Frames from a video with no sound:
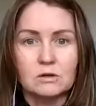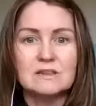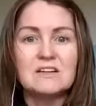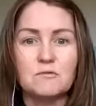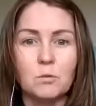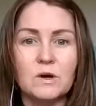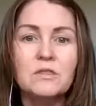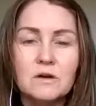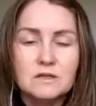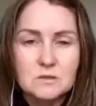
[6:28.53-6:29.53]
live
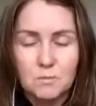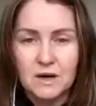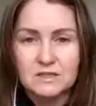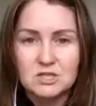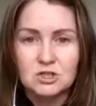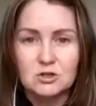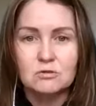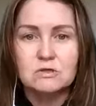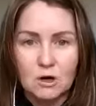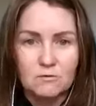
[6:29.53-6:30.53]
with it. But
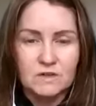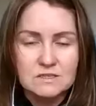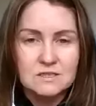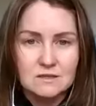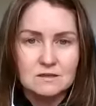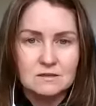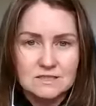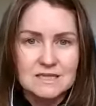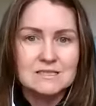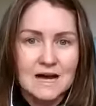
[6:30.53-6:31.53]
you delve into the
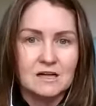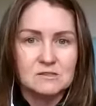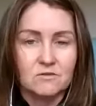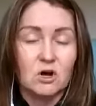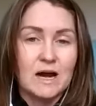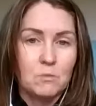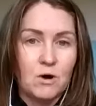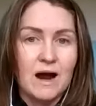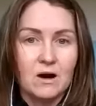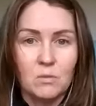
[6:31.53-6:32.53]
details of, okay,
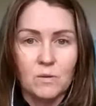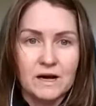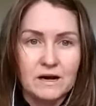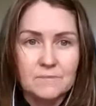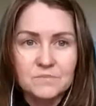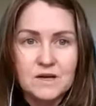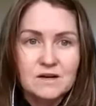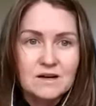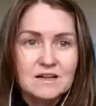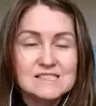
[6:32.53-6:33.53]
well, how can we
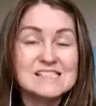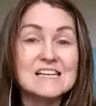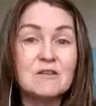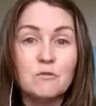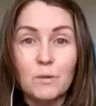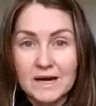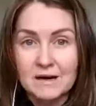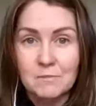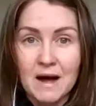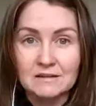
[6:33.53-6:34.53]
see if we
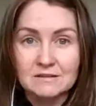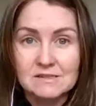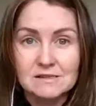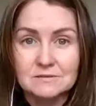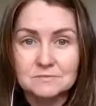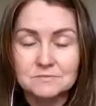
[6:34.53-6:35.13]
can balance it?